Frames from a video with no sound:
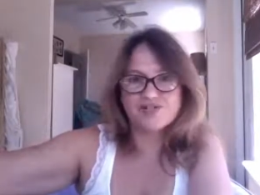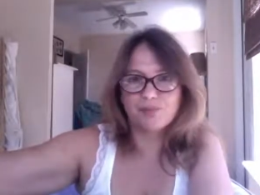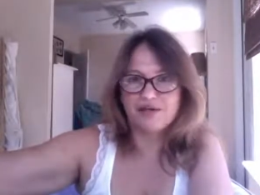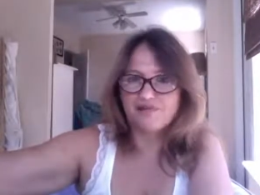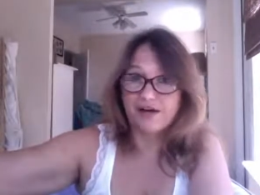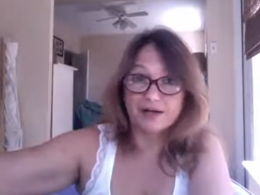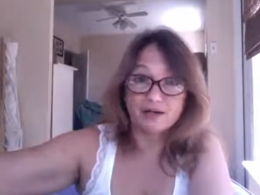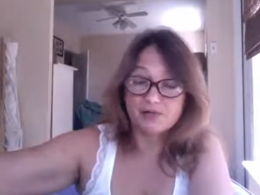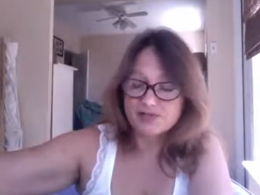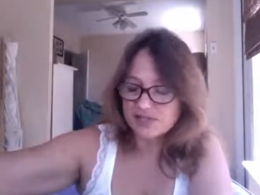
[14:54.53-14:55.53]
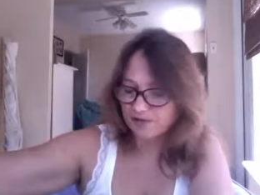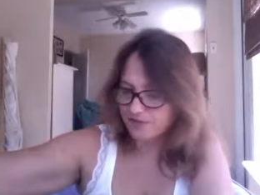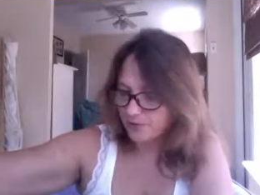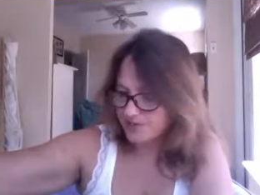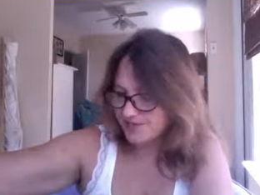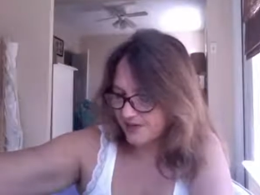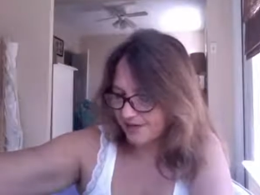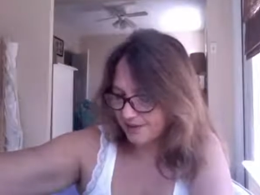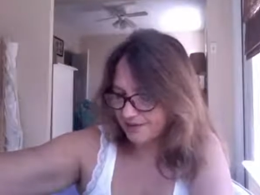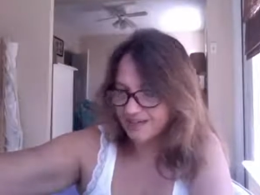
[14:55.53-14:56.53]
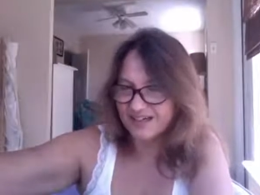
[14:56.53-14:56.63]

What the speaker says: to me, violins sound very sad.